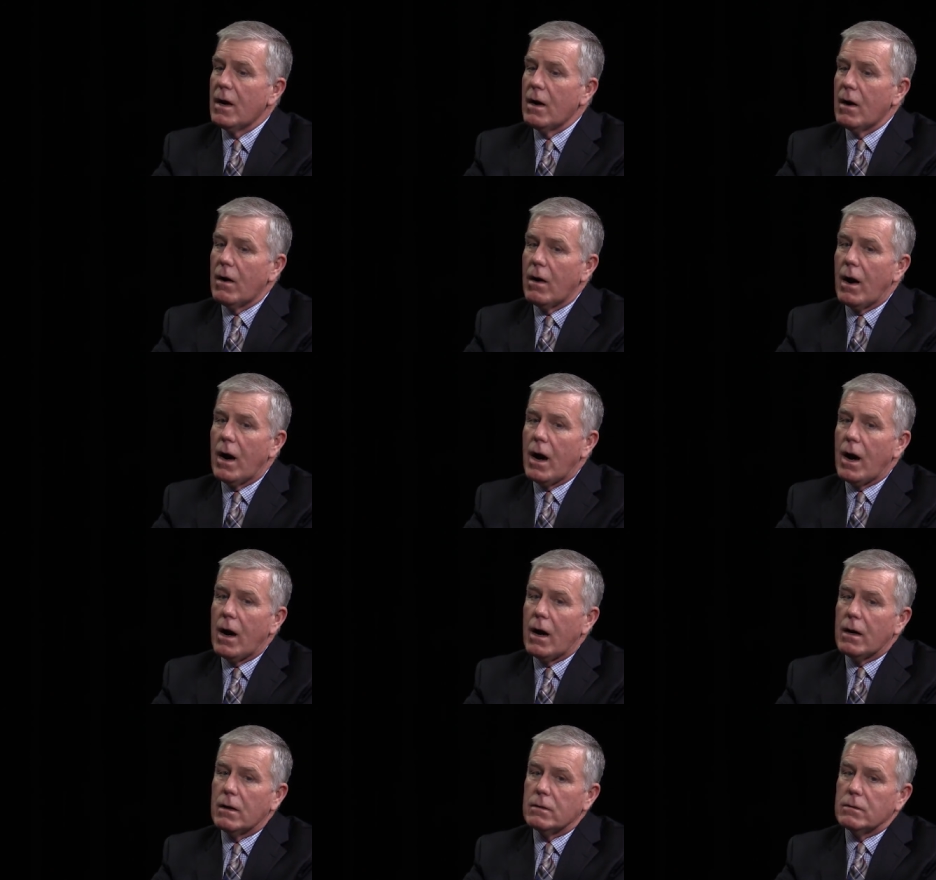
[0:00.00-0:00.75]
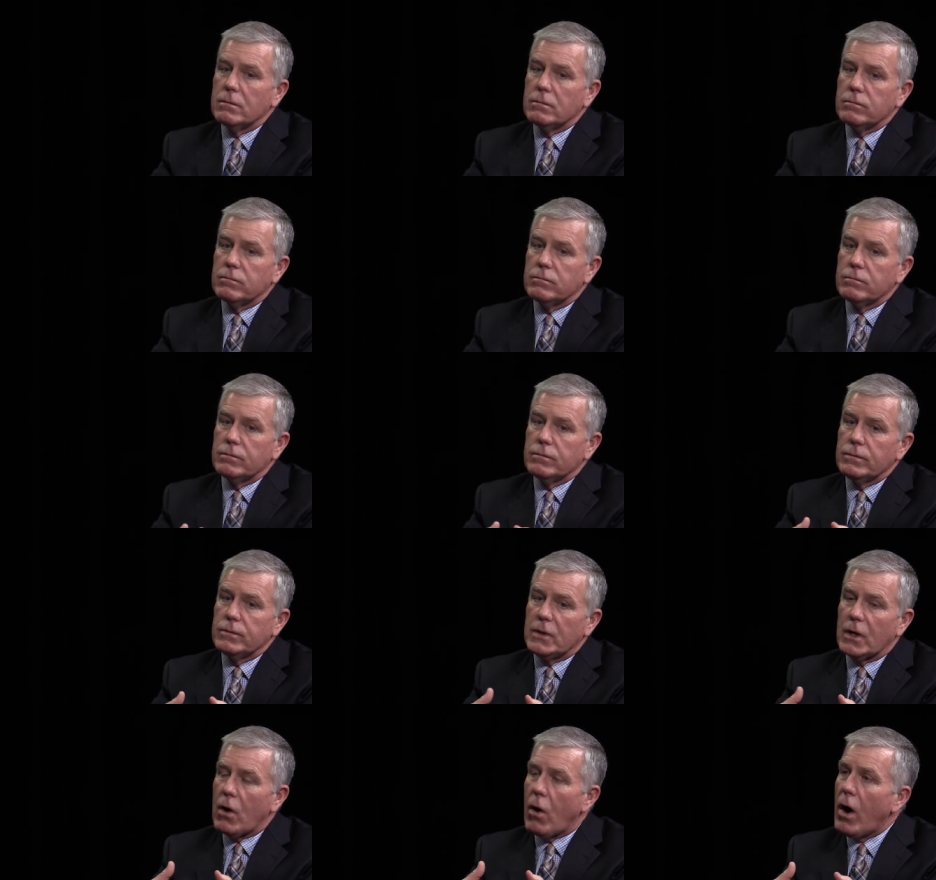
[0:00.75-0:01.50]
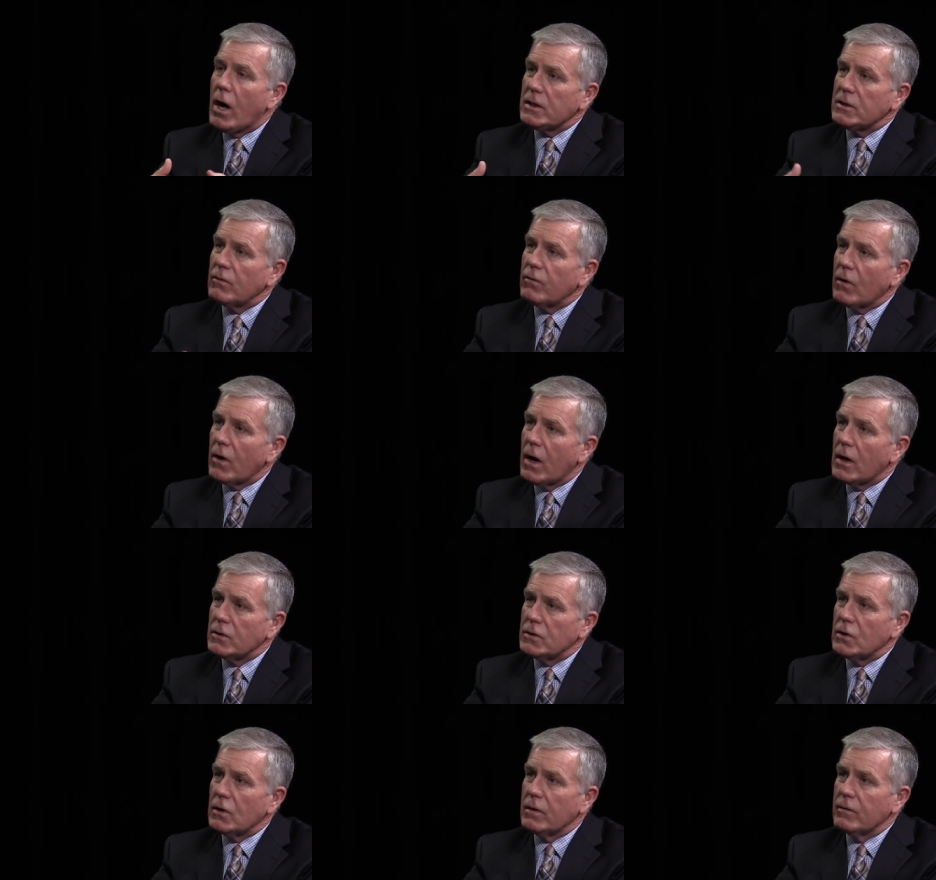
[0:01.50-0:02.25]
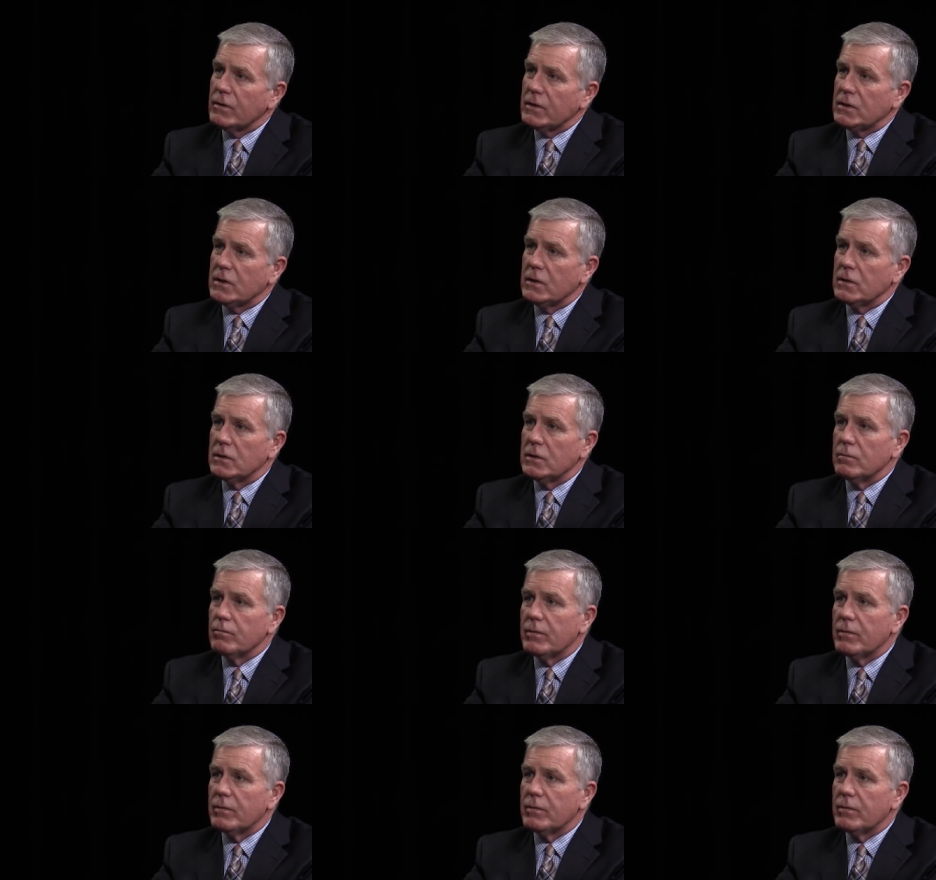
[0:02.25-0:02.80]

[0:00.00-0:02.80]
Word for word: uh, the cost for our services.